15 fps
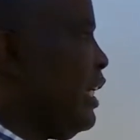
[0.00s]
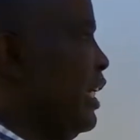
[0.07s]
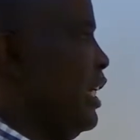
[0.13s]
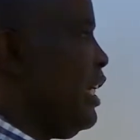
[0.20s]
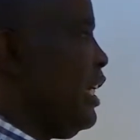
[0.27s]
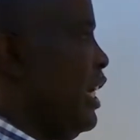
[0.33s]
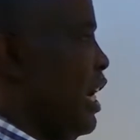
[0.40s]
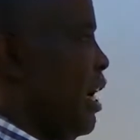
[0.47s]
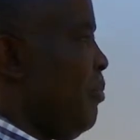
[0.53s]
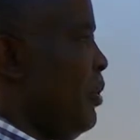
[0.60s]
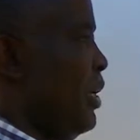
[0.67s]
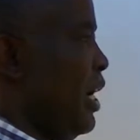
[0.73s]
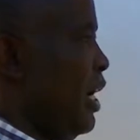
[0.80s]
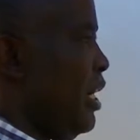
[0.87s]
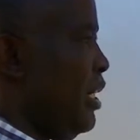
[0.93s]
in
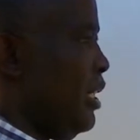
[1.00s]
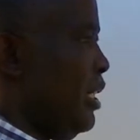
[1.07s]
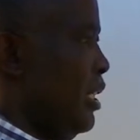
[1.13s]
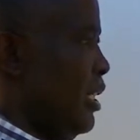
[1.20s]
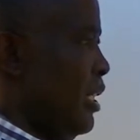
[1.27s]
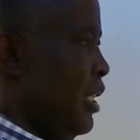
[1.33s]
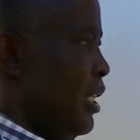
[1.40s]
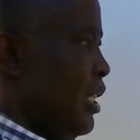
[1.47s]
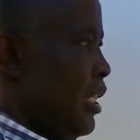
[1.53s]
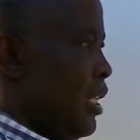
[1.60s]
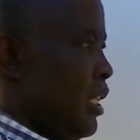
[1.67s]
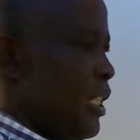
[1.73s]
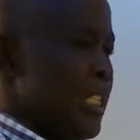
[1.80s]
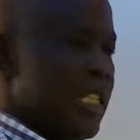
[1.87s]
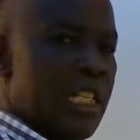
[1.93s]
tilapia
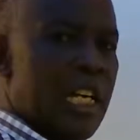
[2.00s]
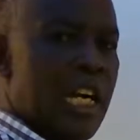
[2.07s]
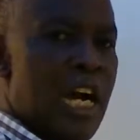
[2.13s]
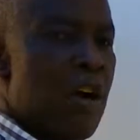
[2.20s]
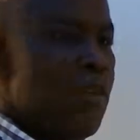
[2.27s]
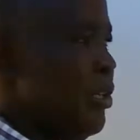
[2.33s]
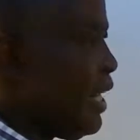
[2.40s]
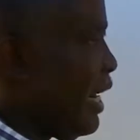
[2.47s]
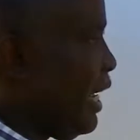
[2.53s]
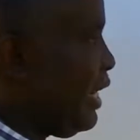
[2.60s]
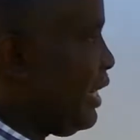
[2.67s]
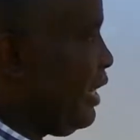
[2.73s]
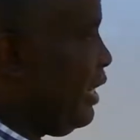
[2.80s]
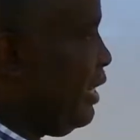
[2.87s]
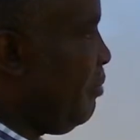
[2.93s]
is
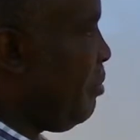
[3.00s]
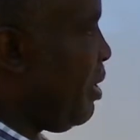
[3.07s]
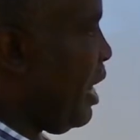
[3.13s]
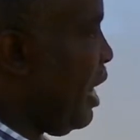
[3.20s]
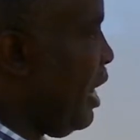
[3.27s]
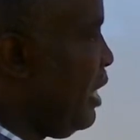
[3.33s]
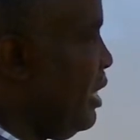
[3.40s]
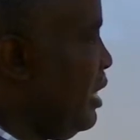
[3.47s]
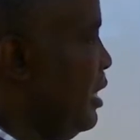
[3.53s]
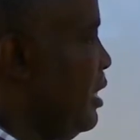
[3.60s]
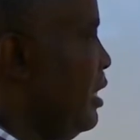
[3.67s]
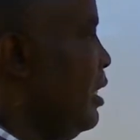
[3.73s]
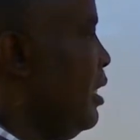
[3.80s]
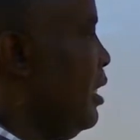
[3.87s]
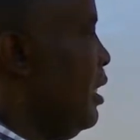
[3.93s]
counteracted by
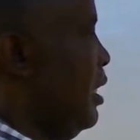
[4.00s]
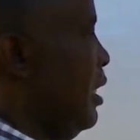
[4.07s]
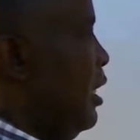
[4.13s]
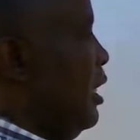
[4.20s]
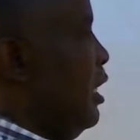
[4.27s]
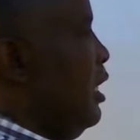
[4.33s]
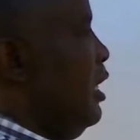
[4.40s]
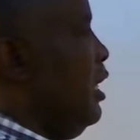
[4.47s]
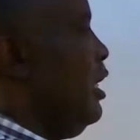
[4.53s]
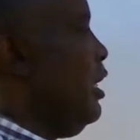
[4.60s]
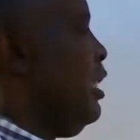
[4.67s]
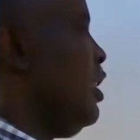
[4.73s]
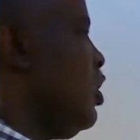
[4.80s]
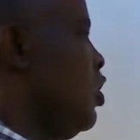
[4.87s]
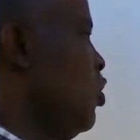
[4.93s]
A.
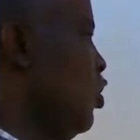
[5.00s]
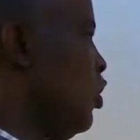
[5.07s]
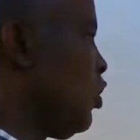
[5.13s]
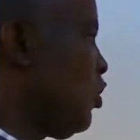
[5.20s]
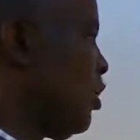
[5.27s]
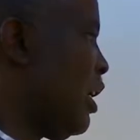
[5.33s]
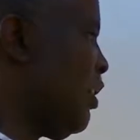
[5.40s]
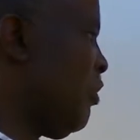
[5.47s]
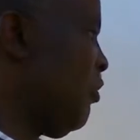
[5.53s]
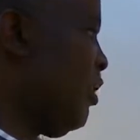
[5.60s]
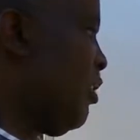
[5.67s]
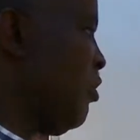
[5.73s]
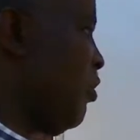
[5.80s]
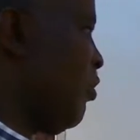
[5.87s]
Dorsal and ventral